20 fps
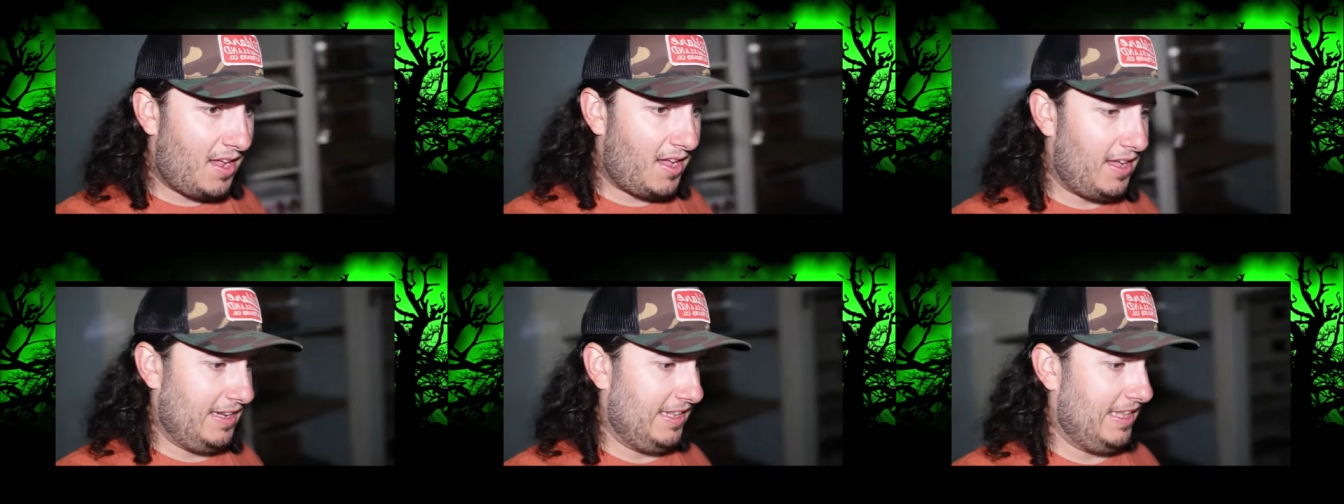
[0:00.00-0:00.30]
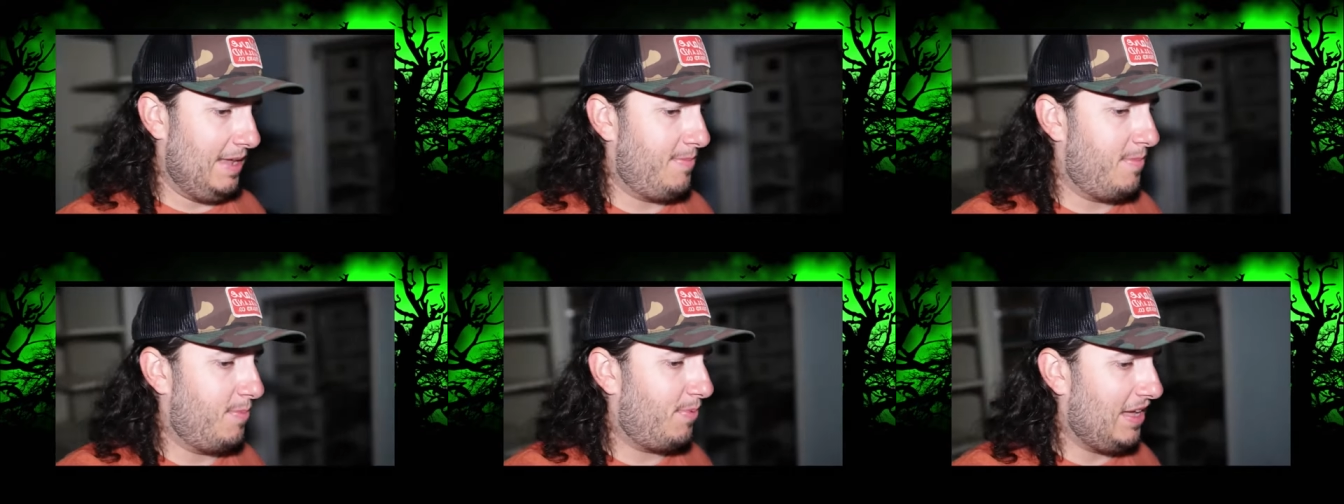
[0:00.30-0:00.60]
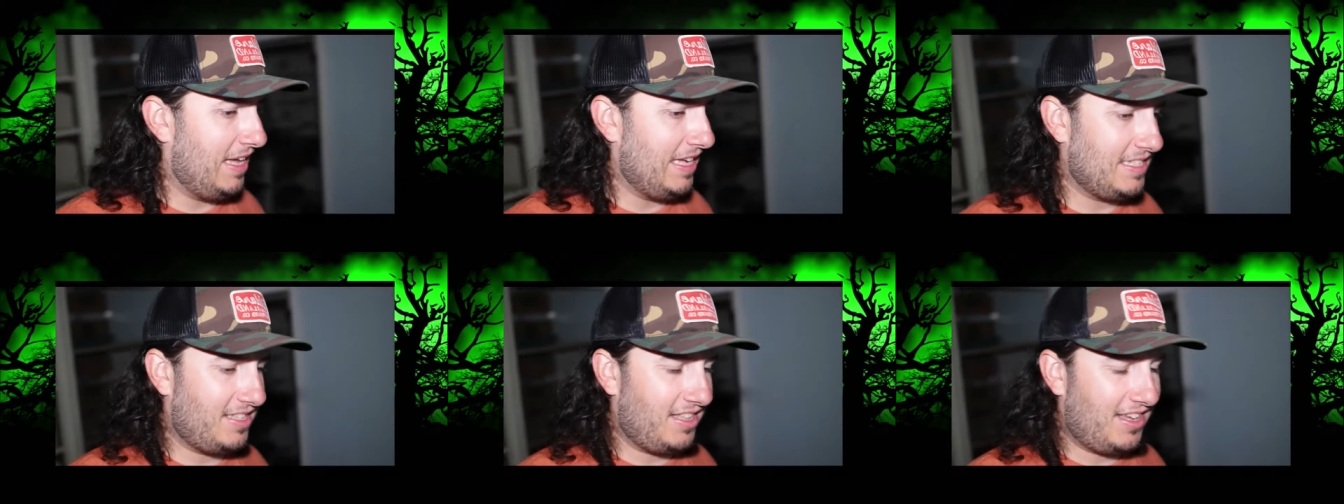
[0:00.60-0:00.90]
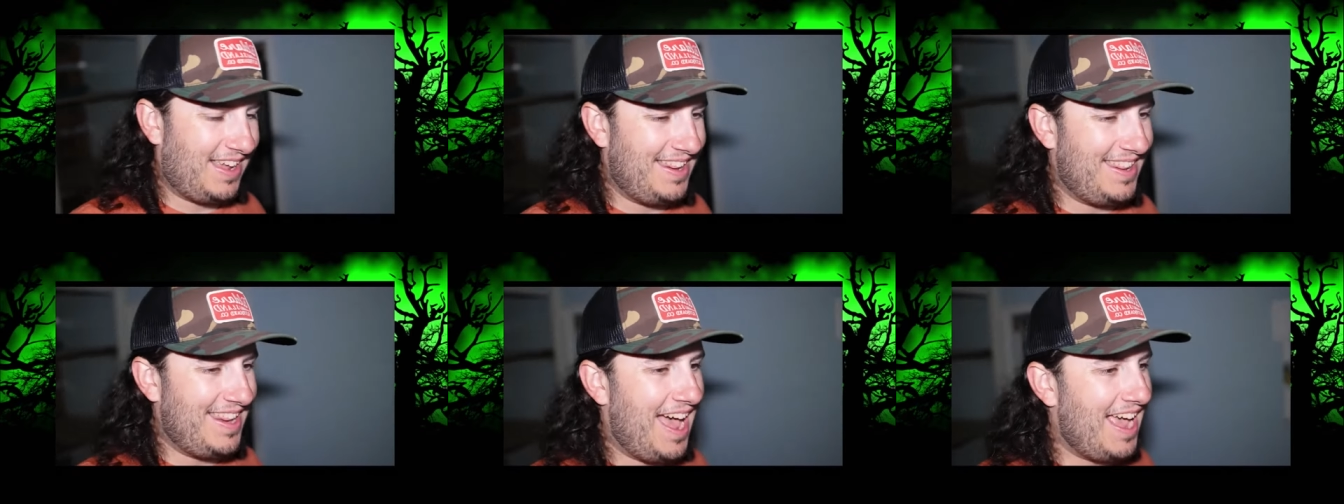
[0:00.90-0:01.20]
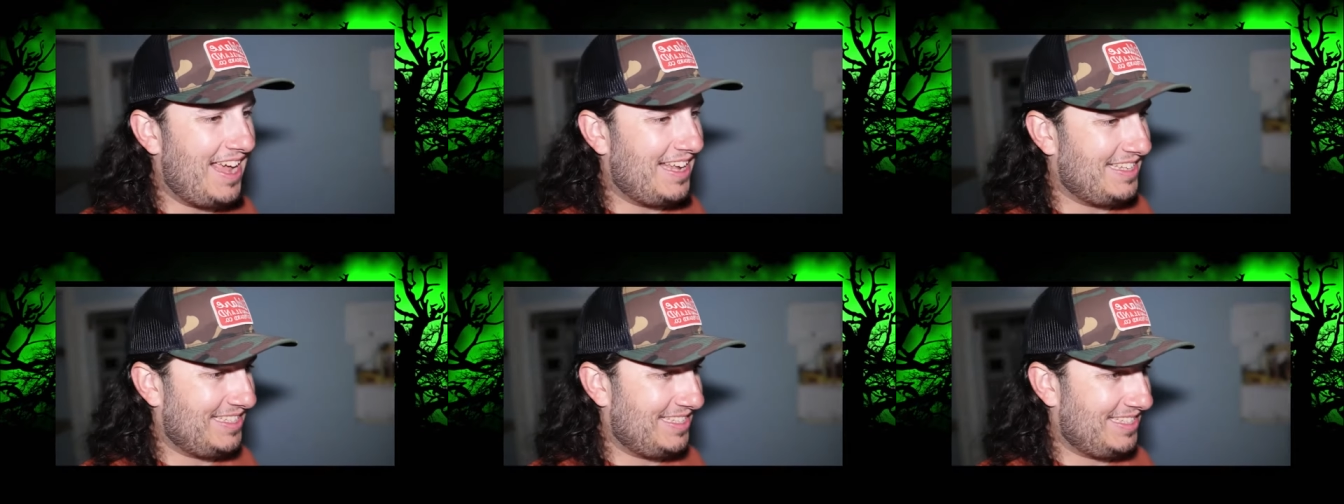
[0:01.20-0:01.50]
I like to keep the place looking
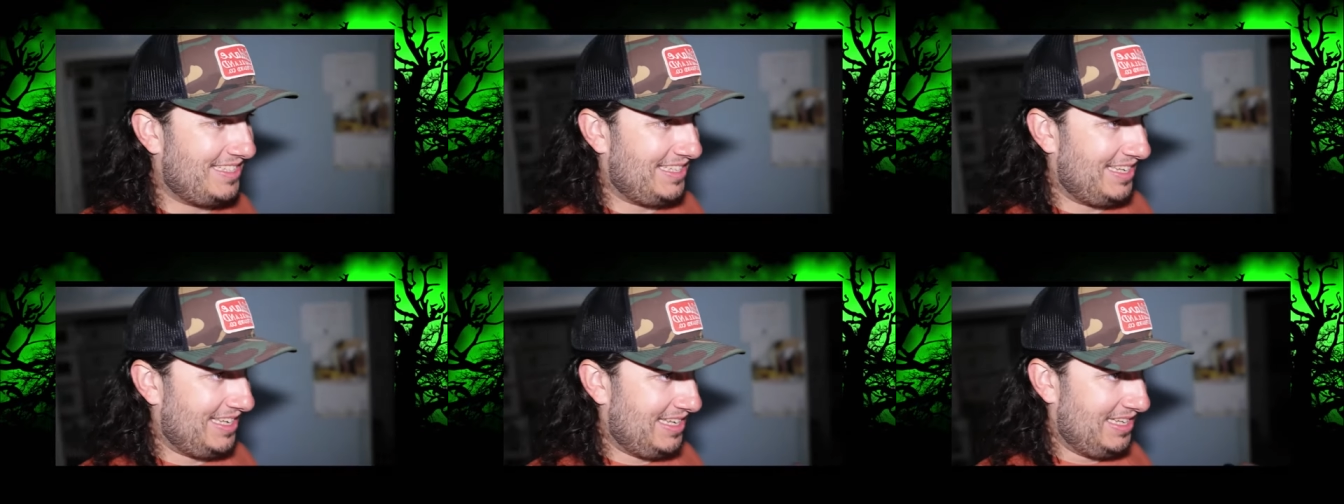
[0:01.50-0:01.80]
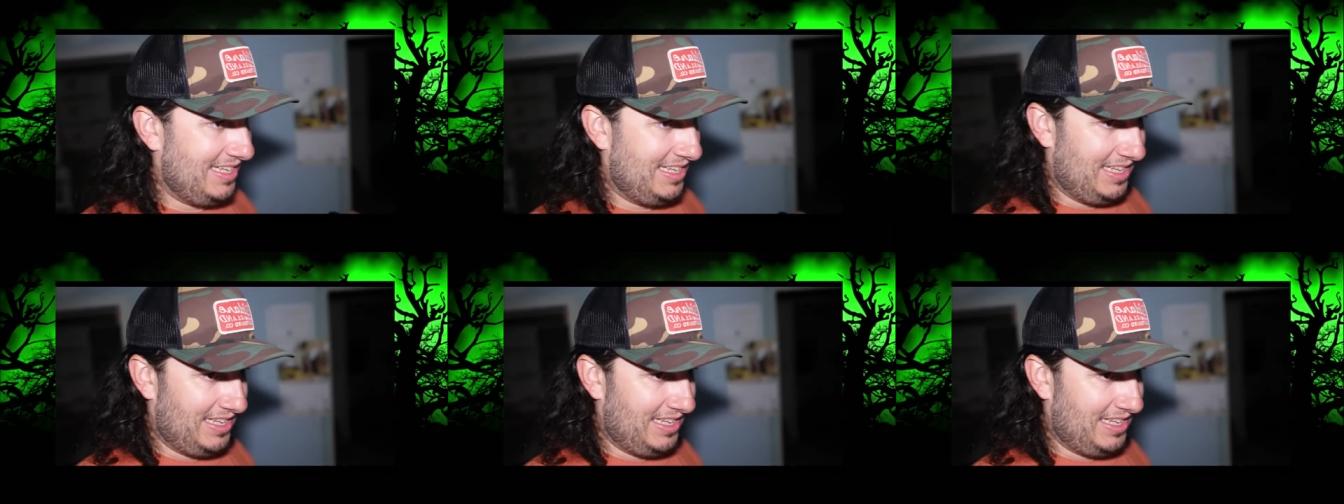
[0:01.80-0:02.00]
nice